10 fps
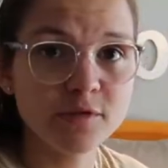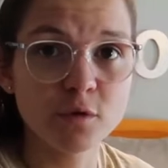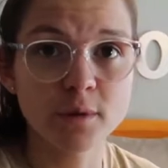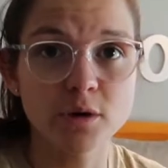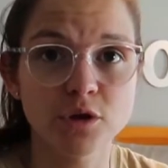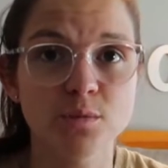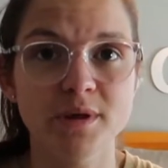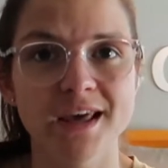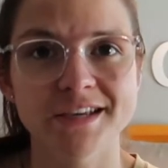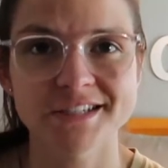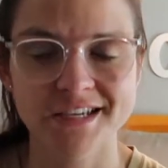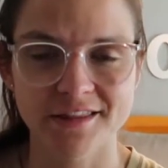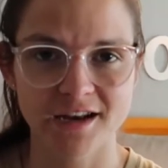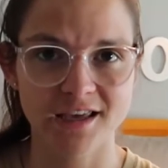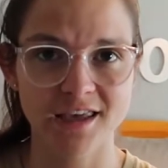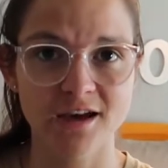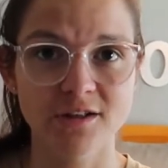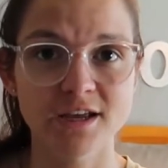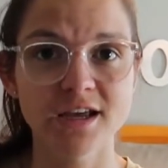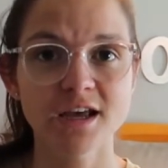Before we go to UPS and the Nike
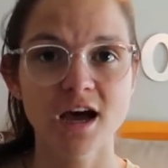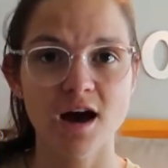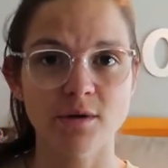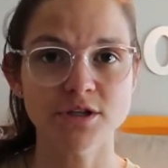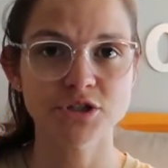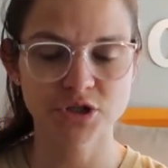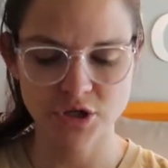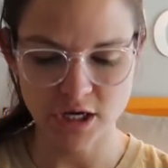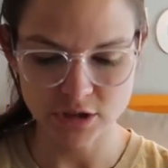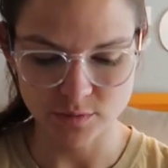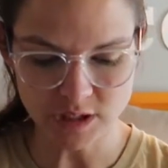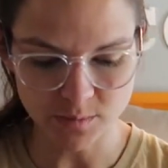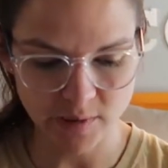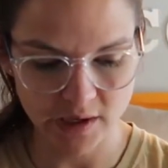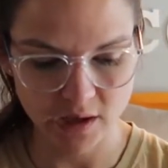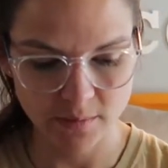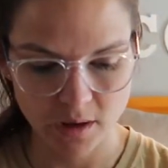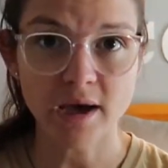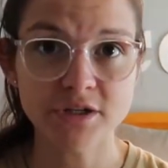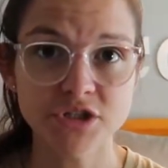outlet, I wanted to show you guys a recent pickup.
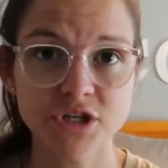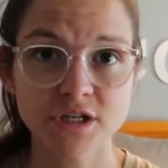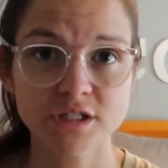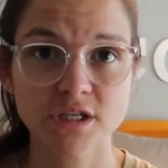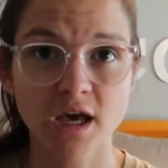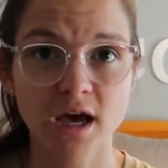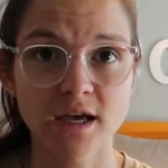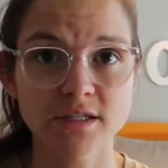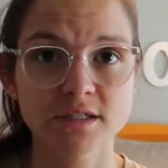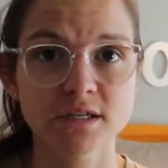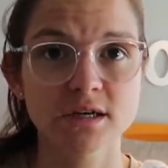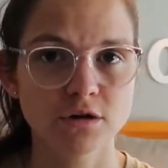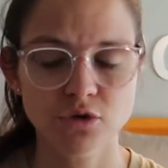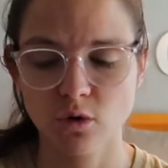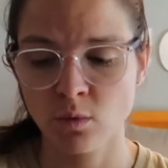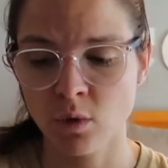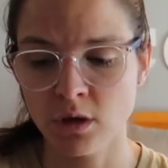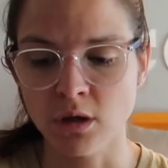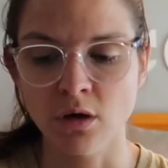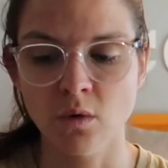I just got Air Jordan
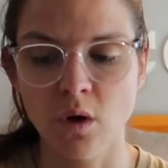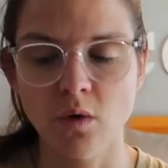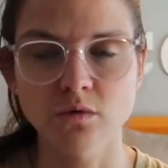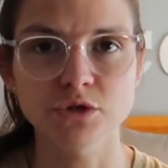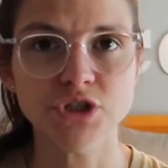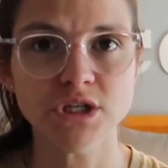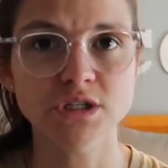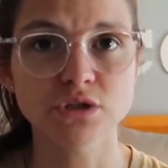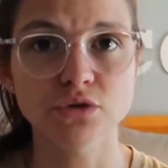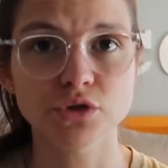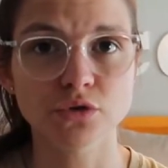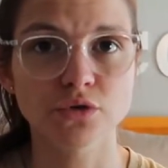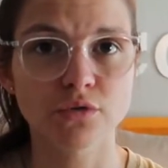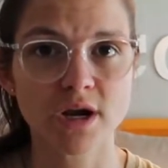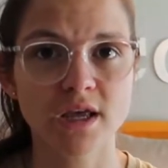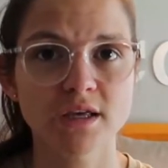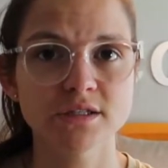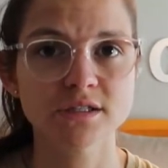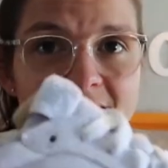1 Low OGs, Neutral Grays.